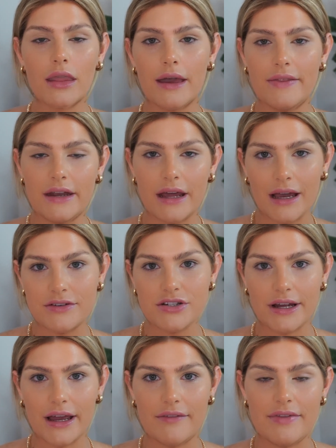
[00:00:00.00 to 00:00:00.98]
And then
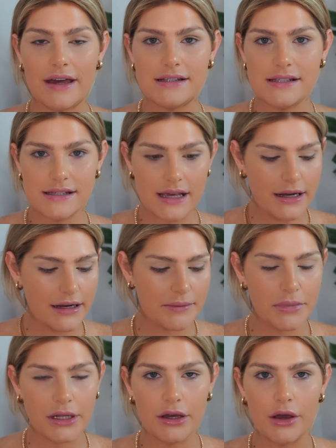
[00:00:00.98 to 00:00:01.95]
after I have that set, I'm
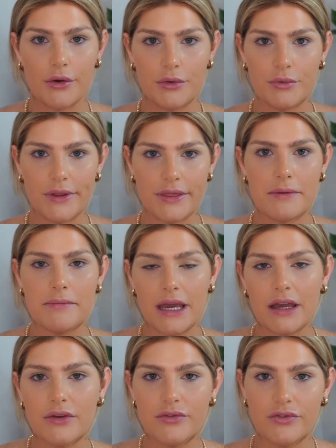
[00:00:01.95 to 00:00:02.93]
going to go in with a
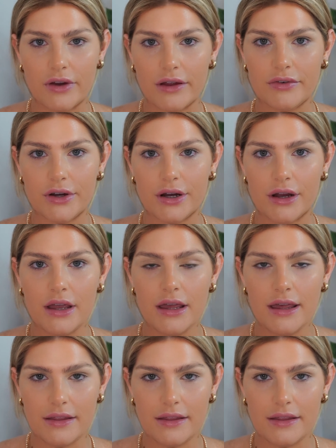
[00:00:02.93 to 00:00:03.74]
Makeup Forever,